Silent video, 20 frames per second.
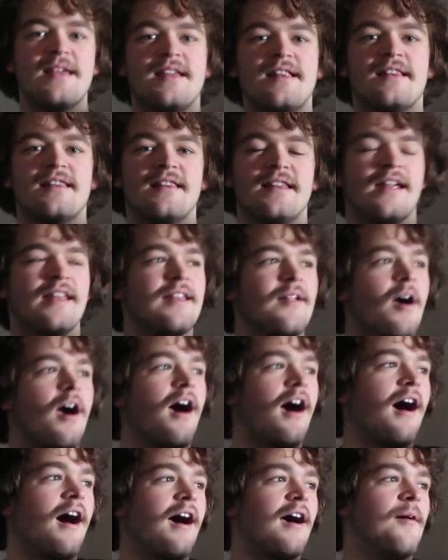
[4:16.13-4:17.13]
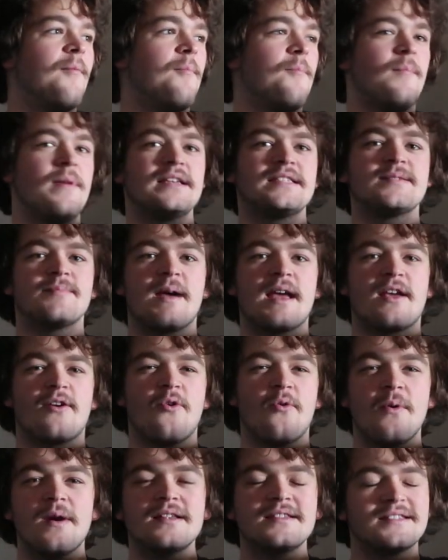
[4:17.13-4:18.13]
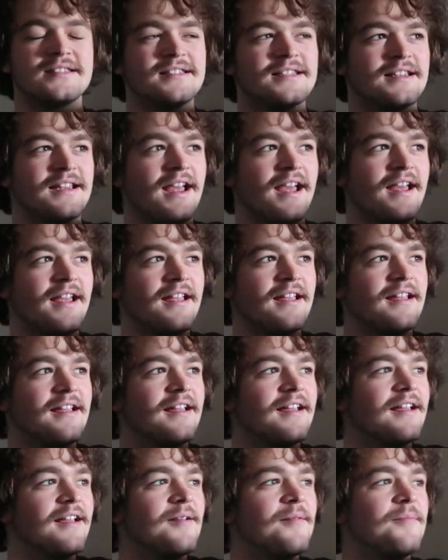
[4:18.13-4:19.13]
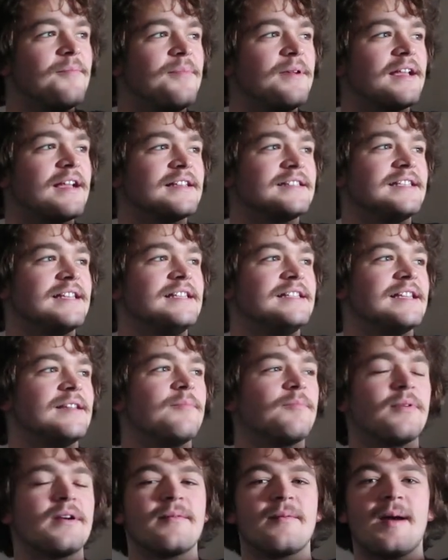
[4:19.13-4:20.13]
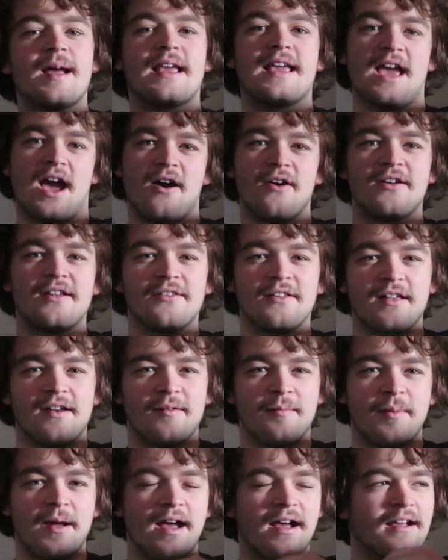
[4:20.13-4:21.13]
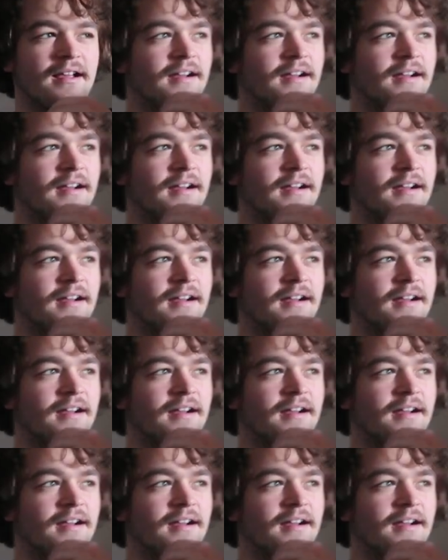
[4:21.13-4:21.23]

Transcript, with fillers: me miss my quiz today. Oh, because he didn't bring my calculator back.